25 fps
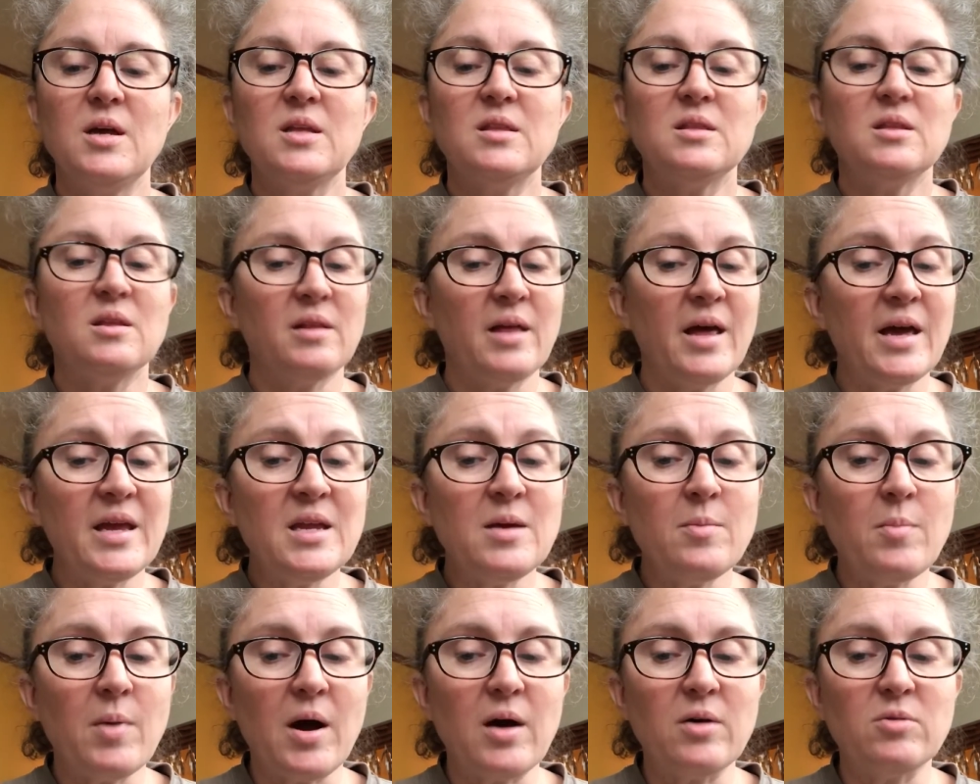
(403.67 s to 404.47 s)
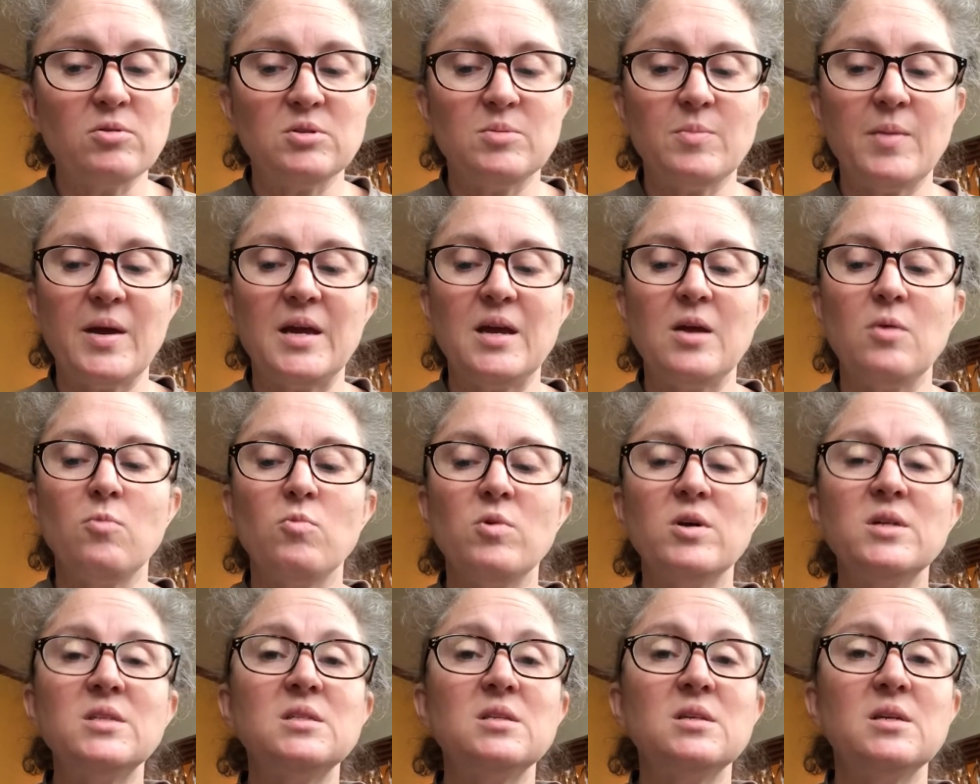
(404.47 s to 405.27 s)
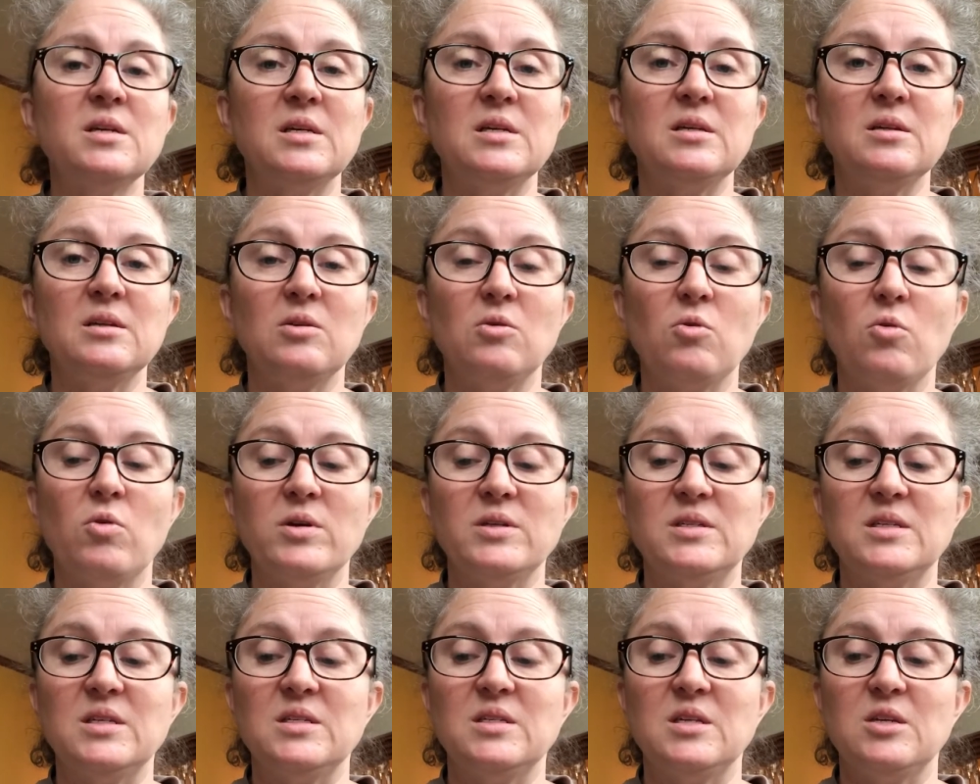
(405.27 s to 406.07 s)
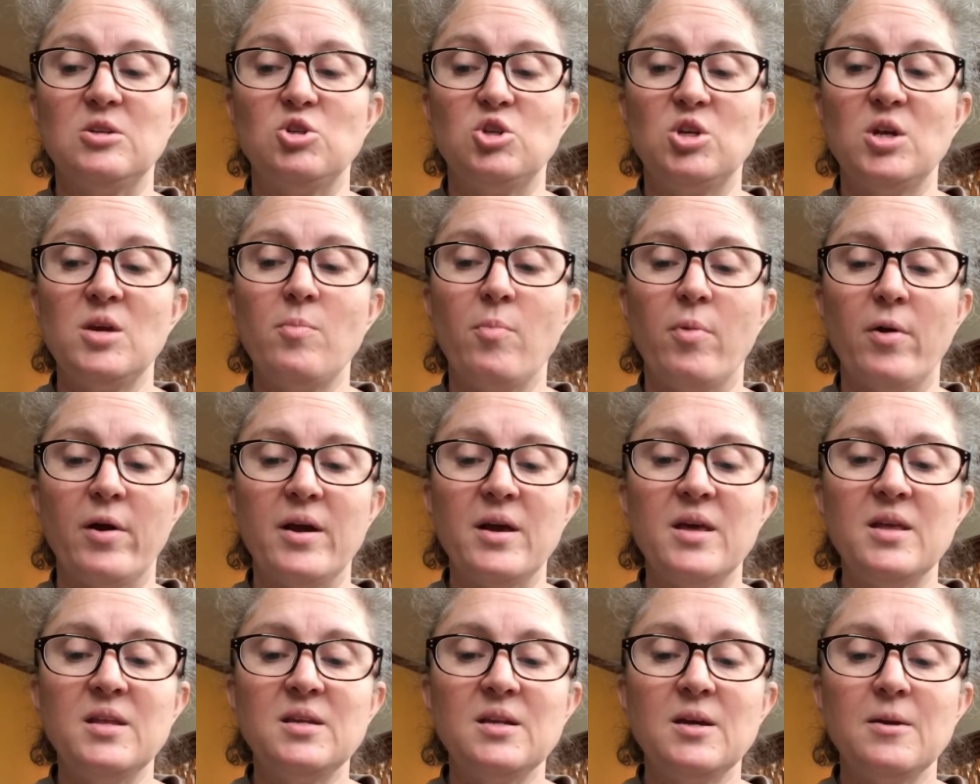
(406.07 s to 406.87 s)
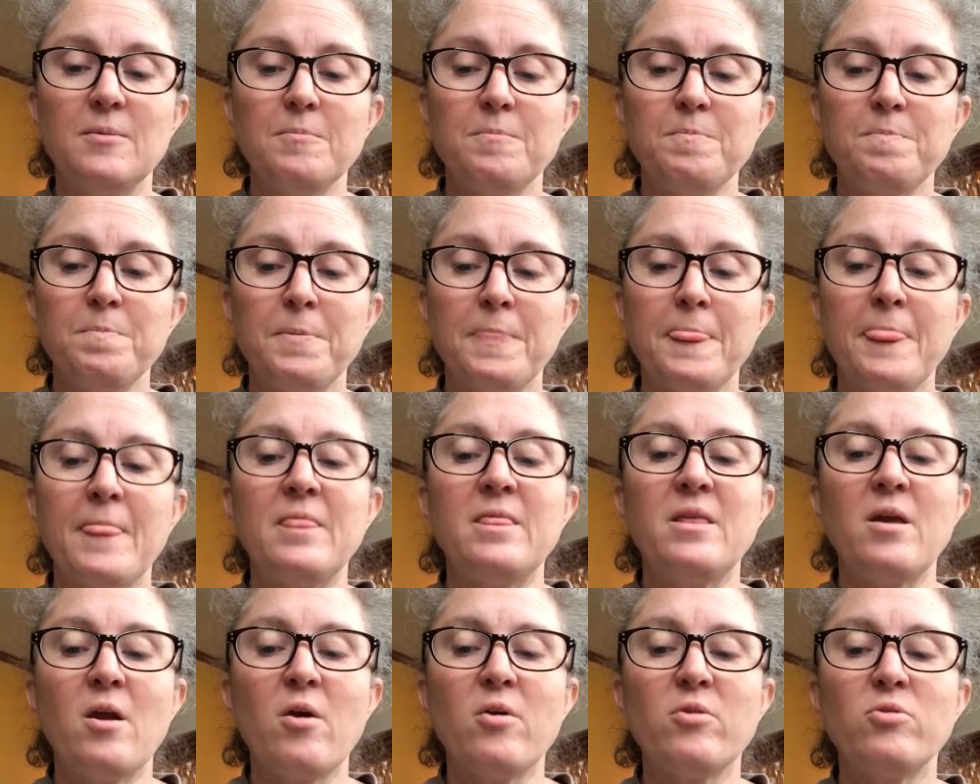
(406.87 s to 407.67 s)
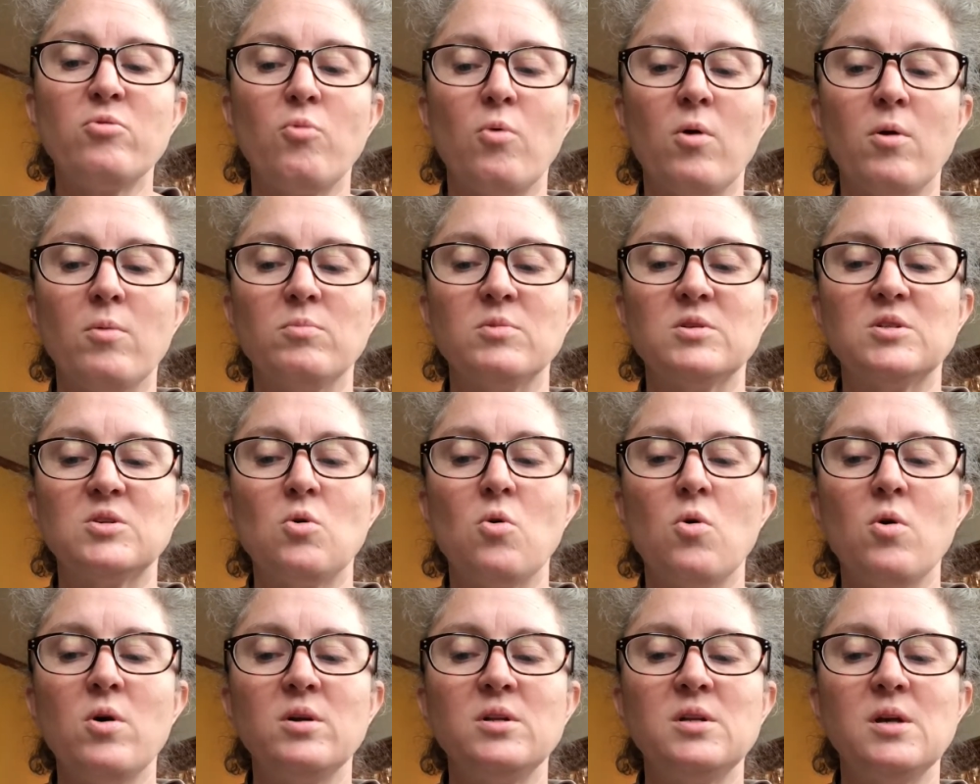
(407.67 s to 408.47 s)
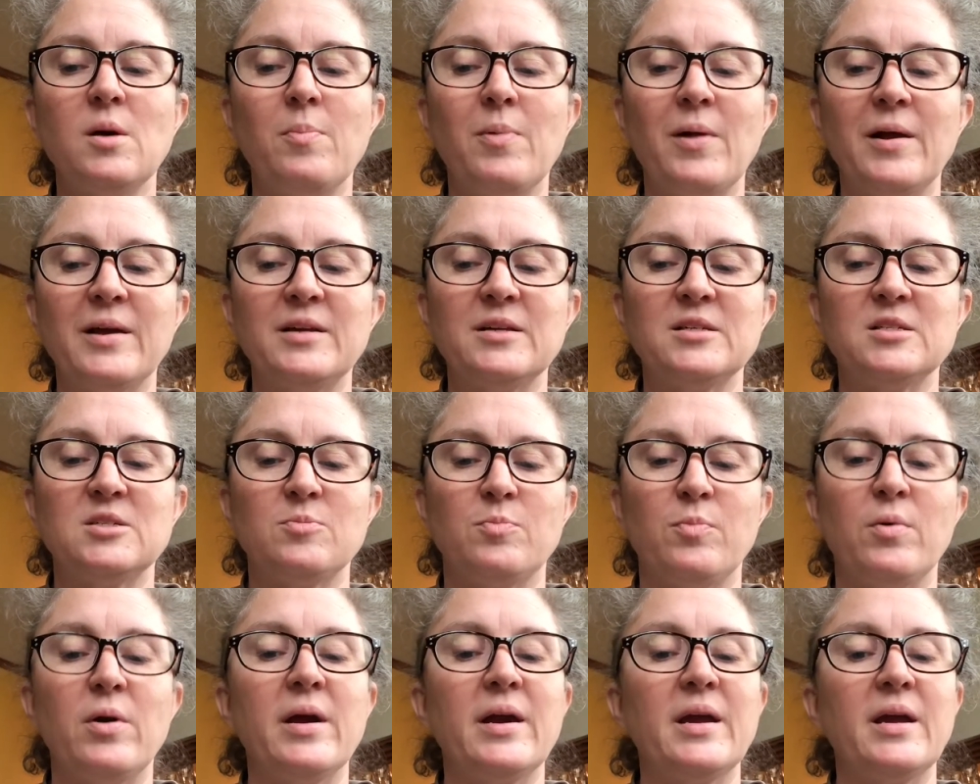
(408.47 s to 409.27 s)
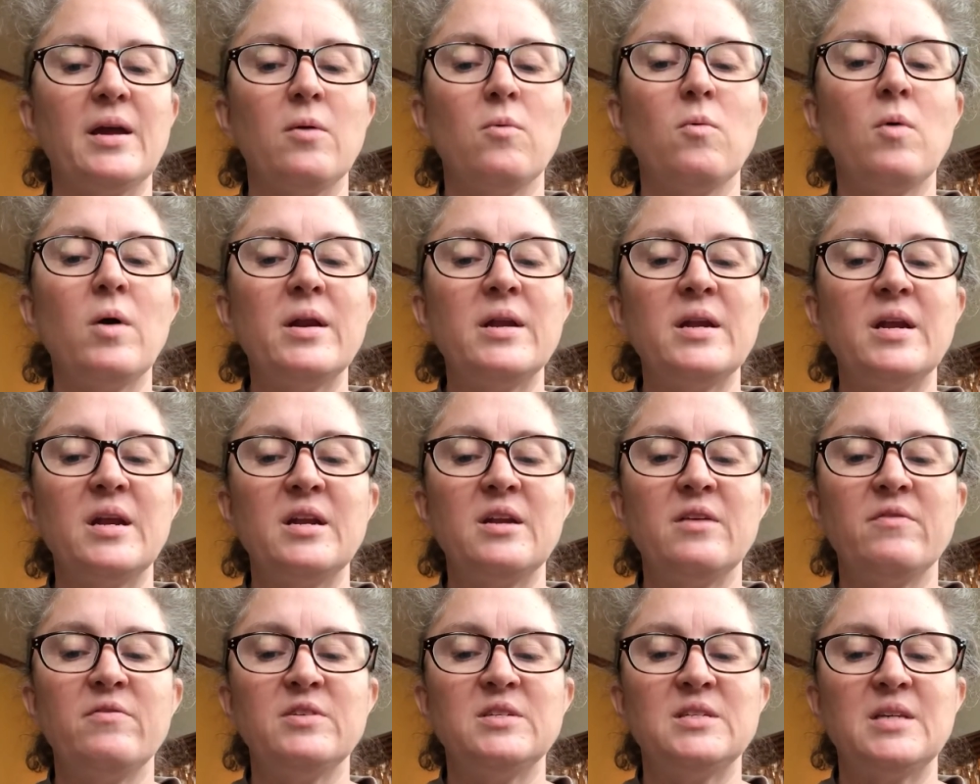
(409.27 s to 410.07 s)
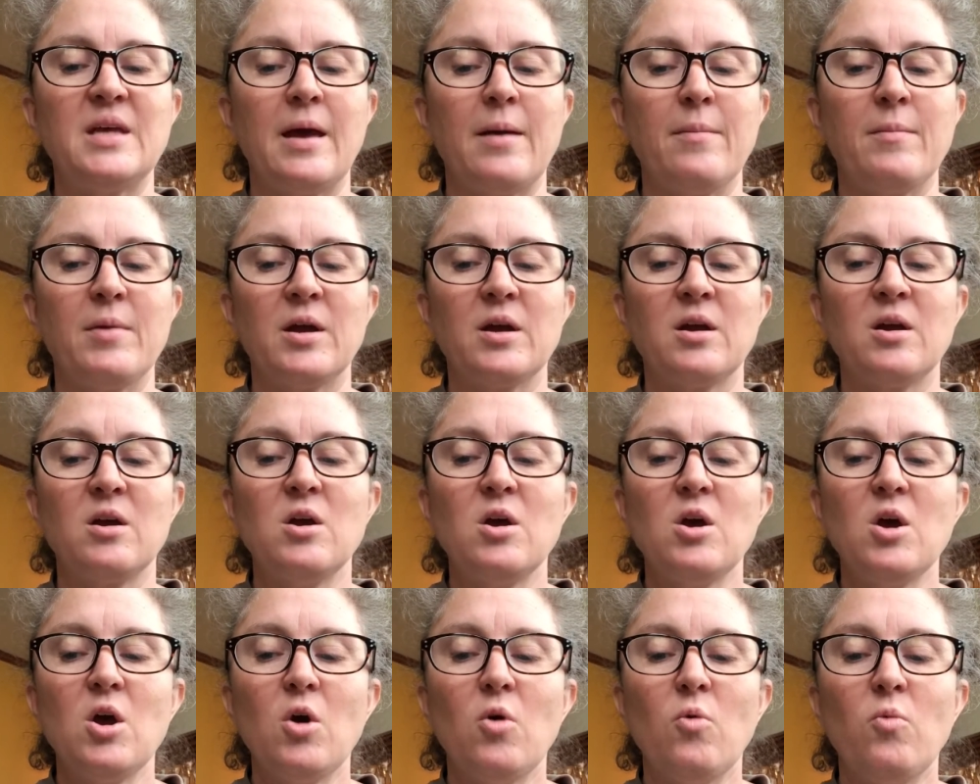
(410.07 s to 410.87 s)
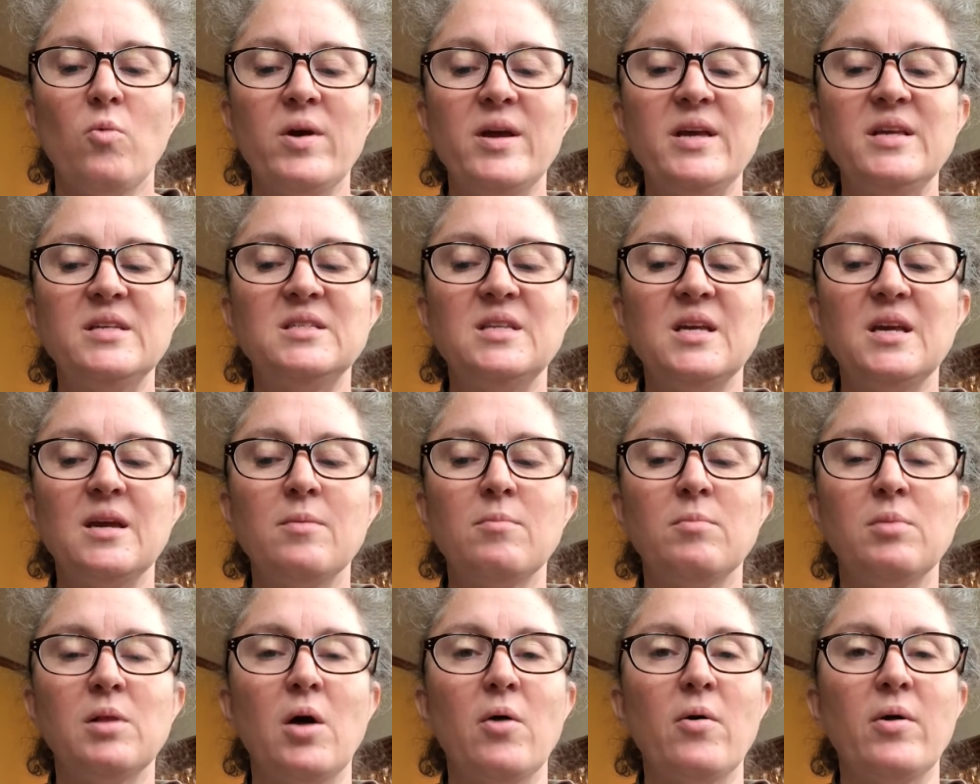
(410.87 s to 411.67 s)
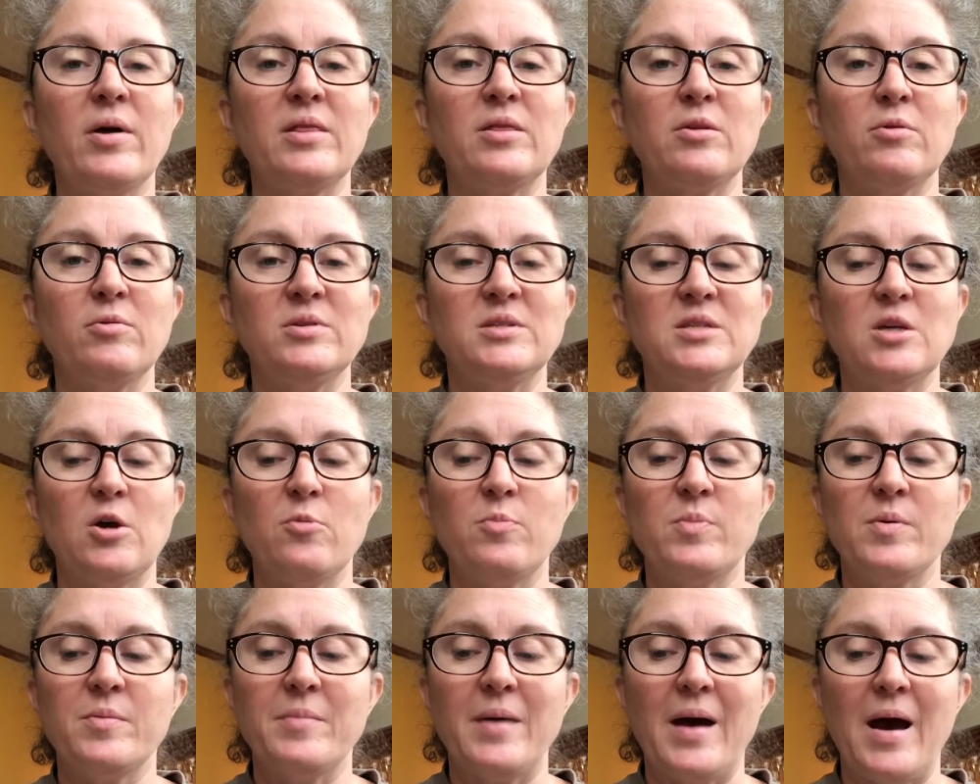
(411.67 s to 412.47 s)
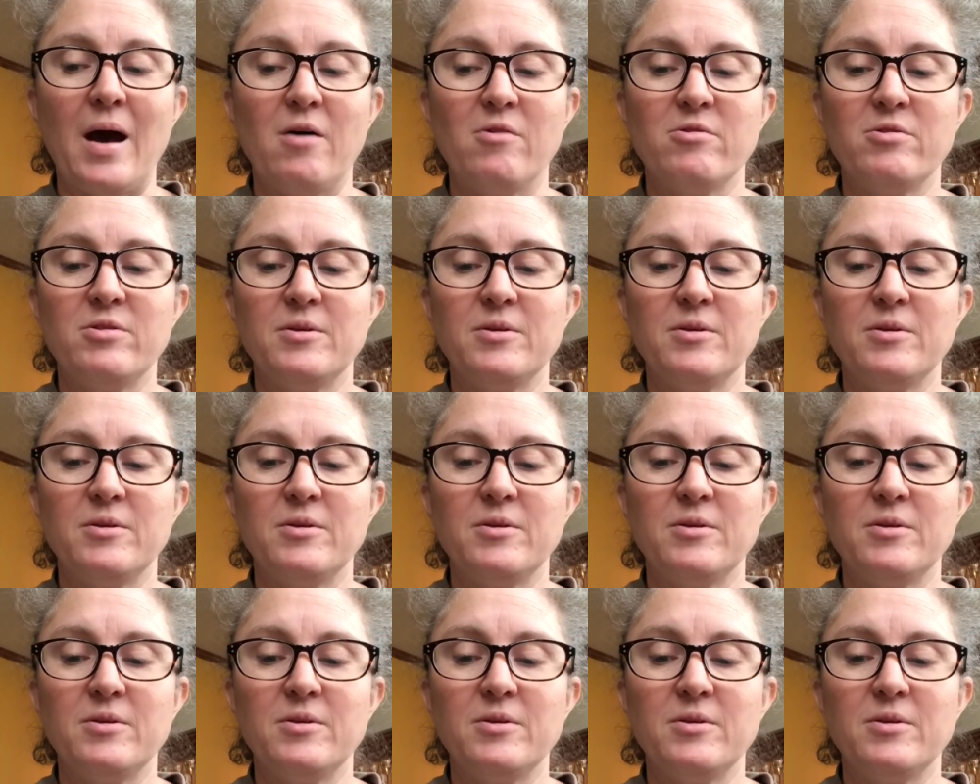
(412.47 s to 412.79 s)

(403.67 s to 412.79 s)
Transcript: The ladybug was making whistling noises as she breathed, and the earthworm was coiled up like a spring at one end of his hammock, wheezing and blowing through his open mouth.